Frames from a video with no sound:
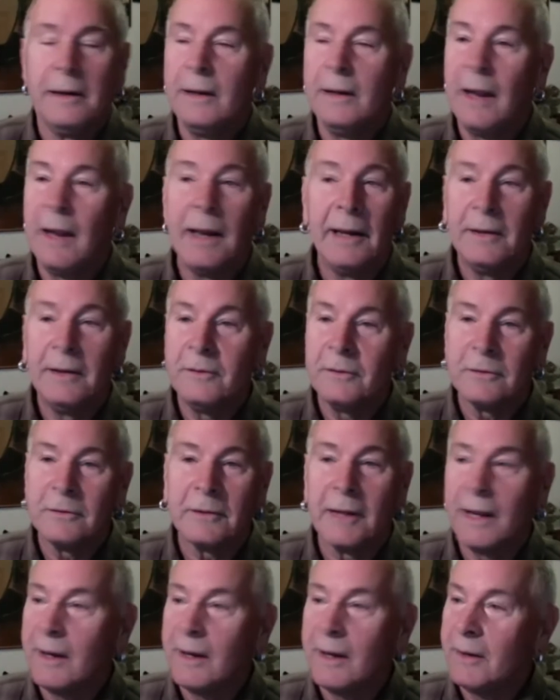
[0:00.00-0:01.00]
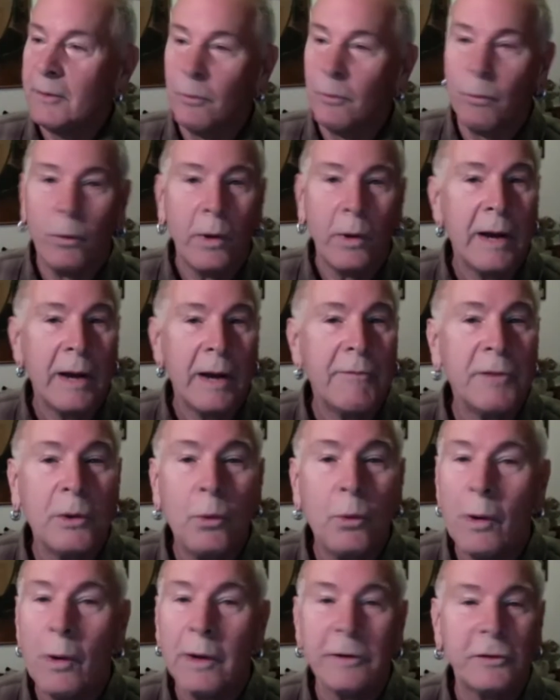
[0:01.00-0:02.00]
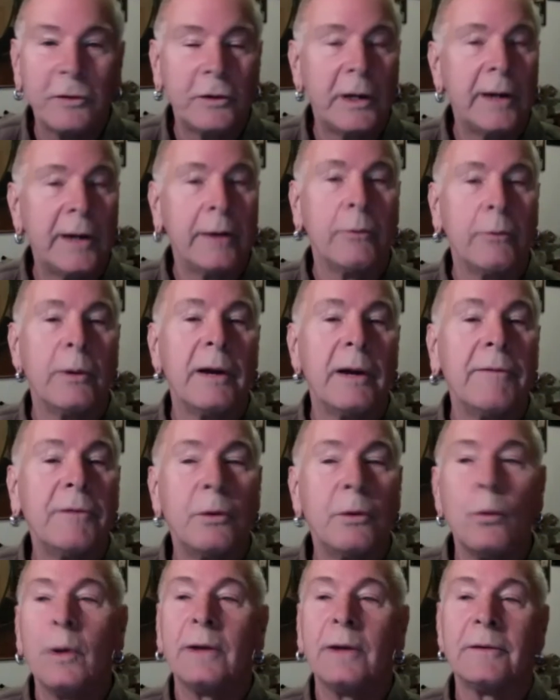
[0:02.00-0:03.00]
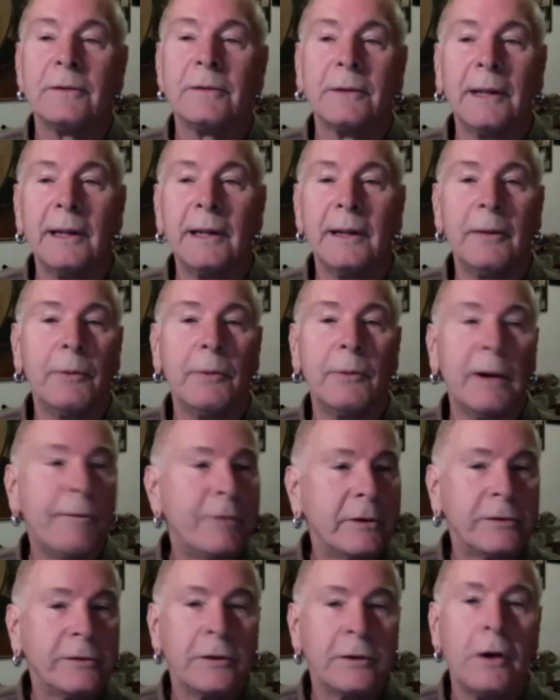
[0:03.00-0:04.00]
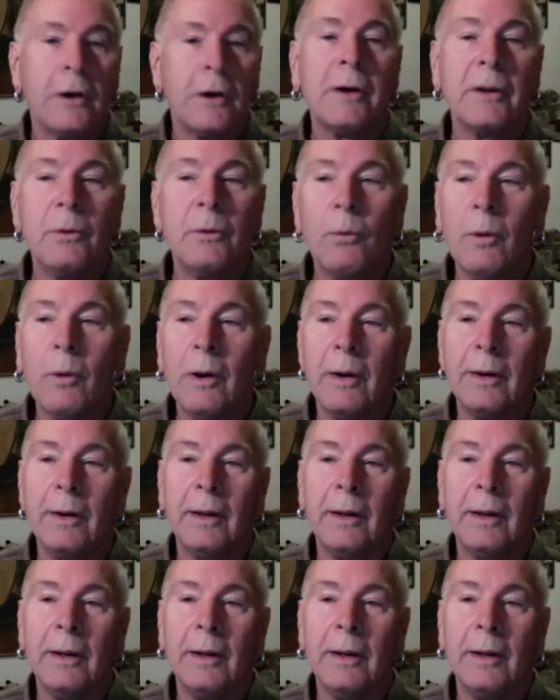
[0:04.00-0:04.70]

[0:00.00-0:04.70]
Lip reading: he'd just say, whatever you want to share, whatever you want to sing, whatever song you want.